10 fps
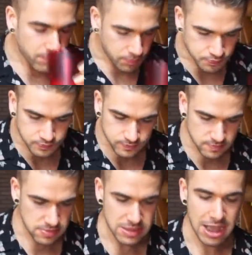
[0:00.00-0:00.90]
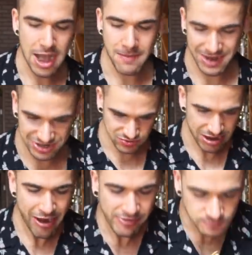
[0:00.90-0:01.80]
And uh, yeah, like
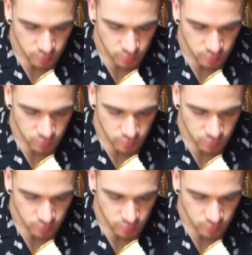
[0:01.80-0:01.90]
seriously, it's a